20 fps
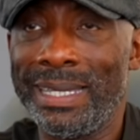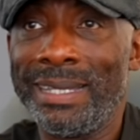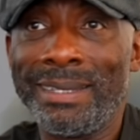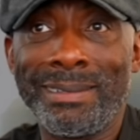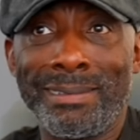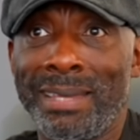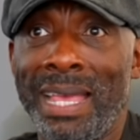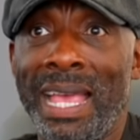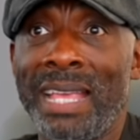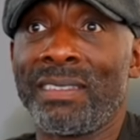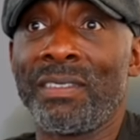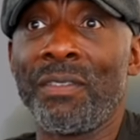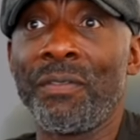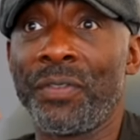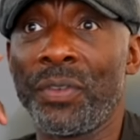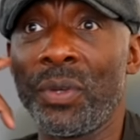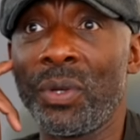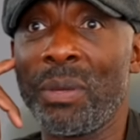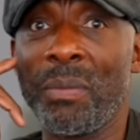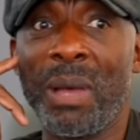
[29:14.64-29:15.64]
And Tyson
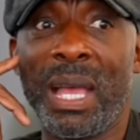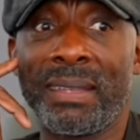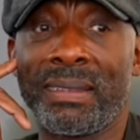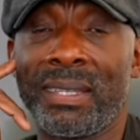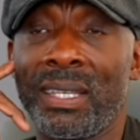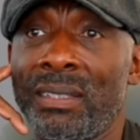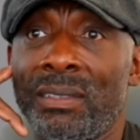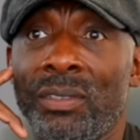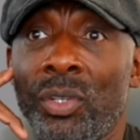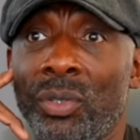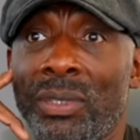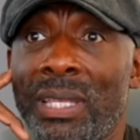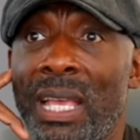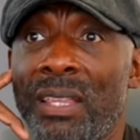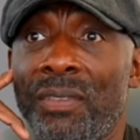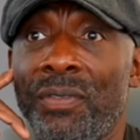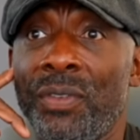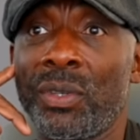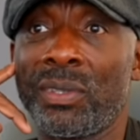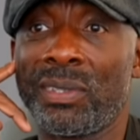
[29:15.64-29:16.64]
Fury might take, talk
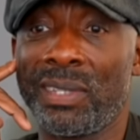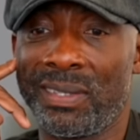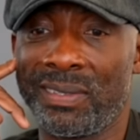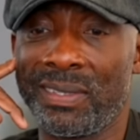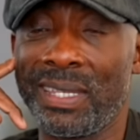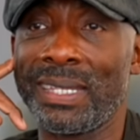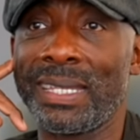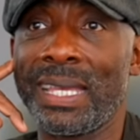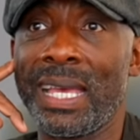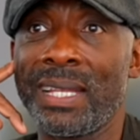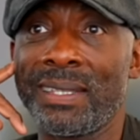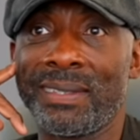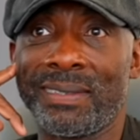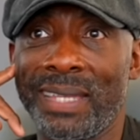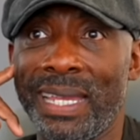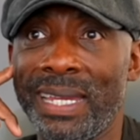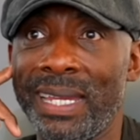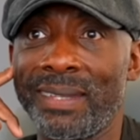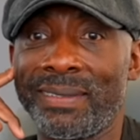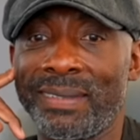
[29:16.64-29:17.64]
Tyson Fury to say, sit down,
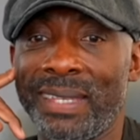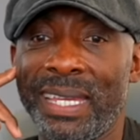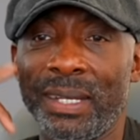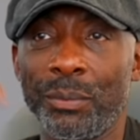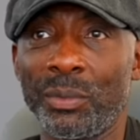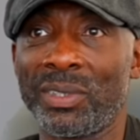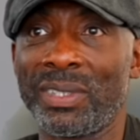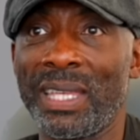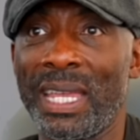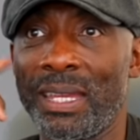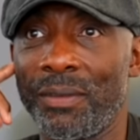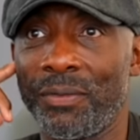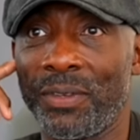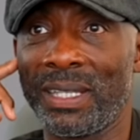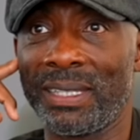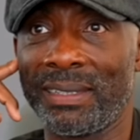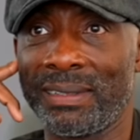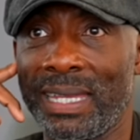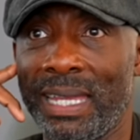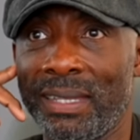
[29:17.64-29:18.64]
say it, say it. We'll see how you
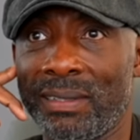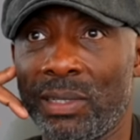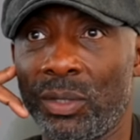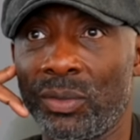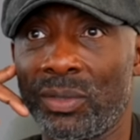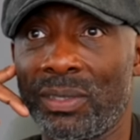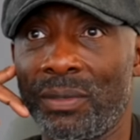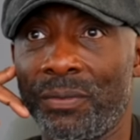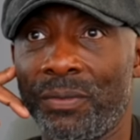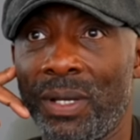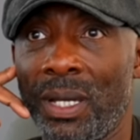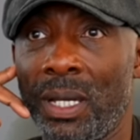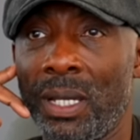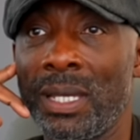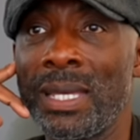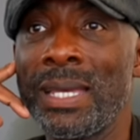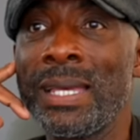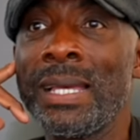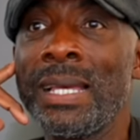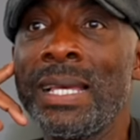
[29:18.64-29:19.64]
feel as it gets close to fight.
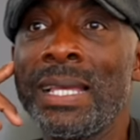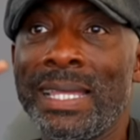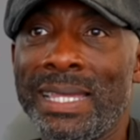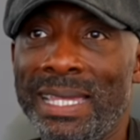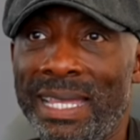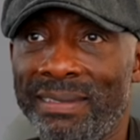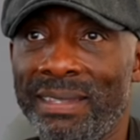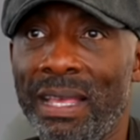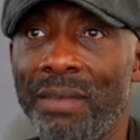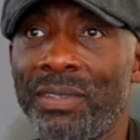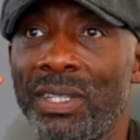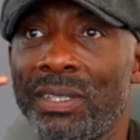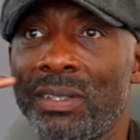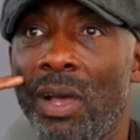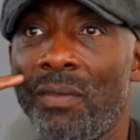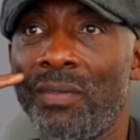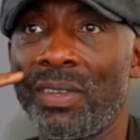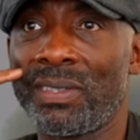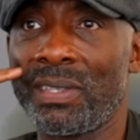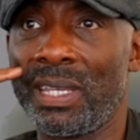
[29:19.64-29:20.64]
Let's have this
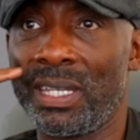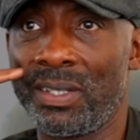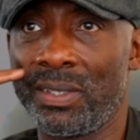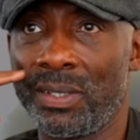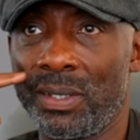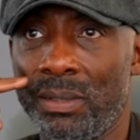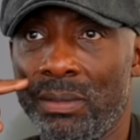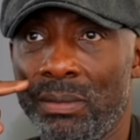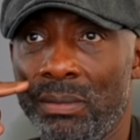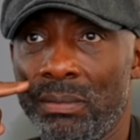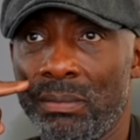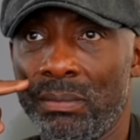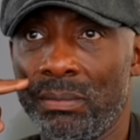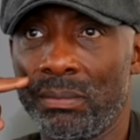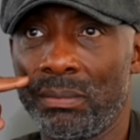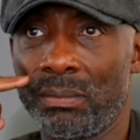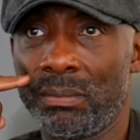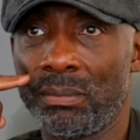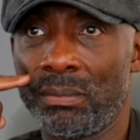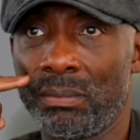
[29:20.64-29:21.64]
conversation
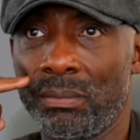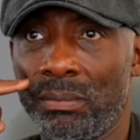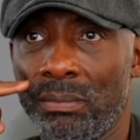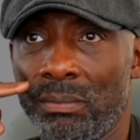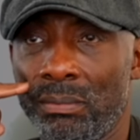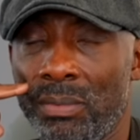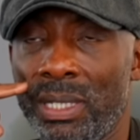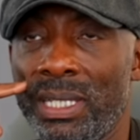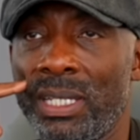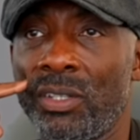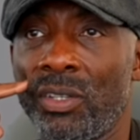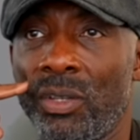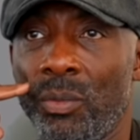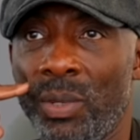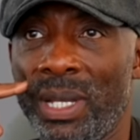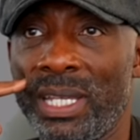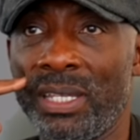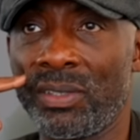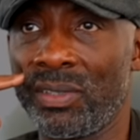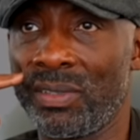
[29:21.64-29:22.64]
yep. when, you do,
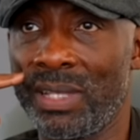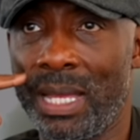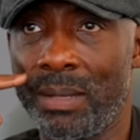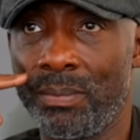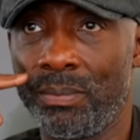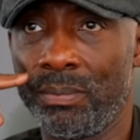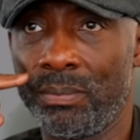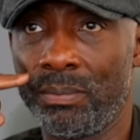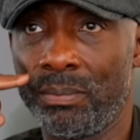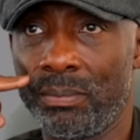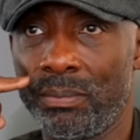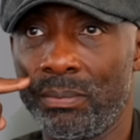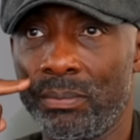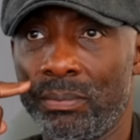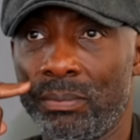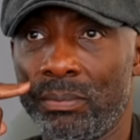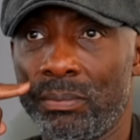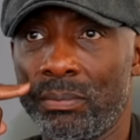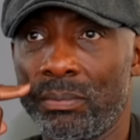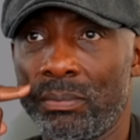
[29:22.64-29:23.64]
when it doesn't happen.
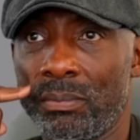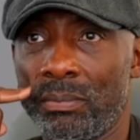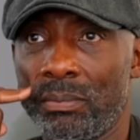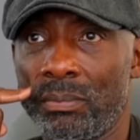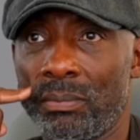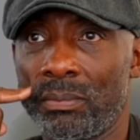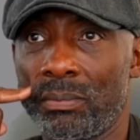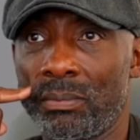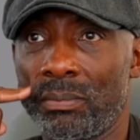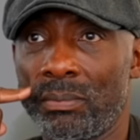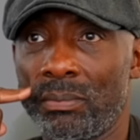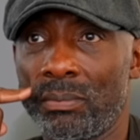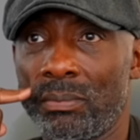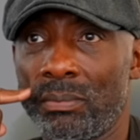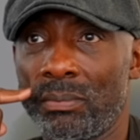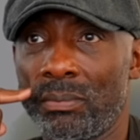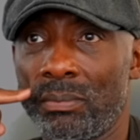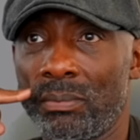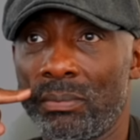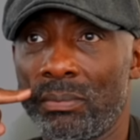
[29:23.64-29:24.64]
Let's look forward
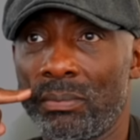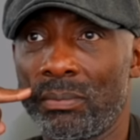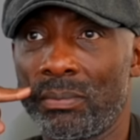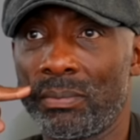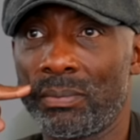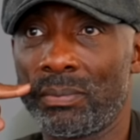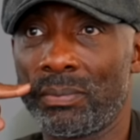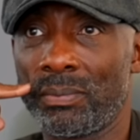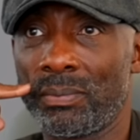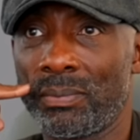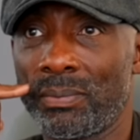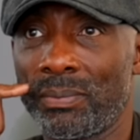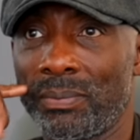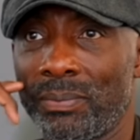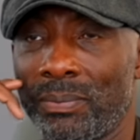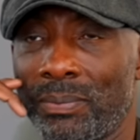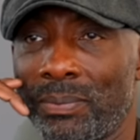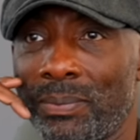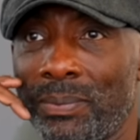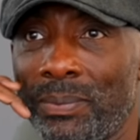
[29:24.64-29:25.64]
to that. Johnny, as always, it's
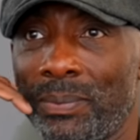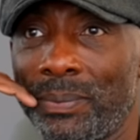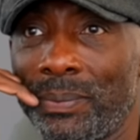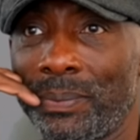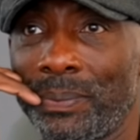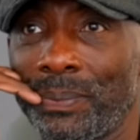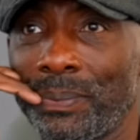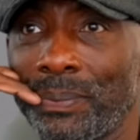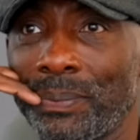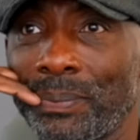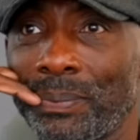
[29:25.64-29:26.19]
been a pleasure.